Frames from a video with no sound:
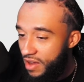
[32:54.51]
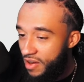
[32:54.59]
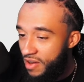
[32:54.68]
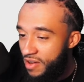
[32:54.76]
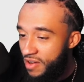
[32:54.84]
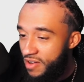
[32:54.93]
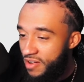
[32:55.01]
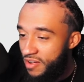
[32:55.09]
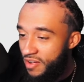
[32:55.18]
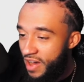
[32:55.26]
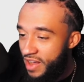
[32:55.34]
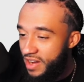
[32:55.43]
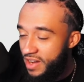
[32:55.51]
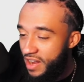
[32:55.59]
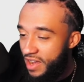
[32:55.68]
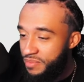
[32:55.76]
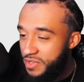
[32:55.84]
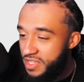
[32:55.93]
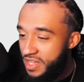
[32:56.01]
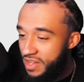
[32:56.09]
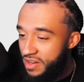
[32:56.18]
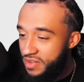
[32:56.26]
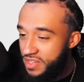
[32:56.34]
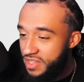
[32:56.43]
Oh, I didn't I'm just now
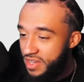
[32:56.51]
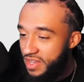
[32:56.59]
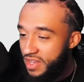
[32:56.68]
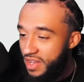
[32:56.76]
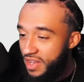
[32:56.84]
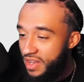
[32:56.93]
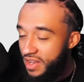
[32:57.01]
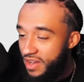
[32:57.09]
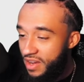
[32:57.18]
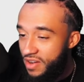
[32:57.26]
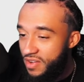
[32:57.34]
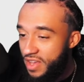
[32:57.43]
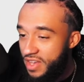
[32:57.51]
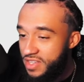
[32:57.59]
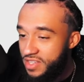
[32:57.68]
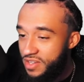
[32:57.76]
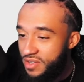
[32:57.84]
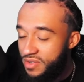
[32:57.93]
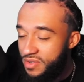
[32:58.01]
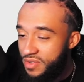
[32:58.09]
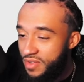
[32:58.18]
noticing that. Okay, so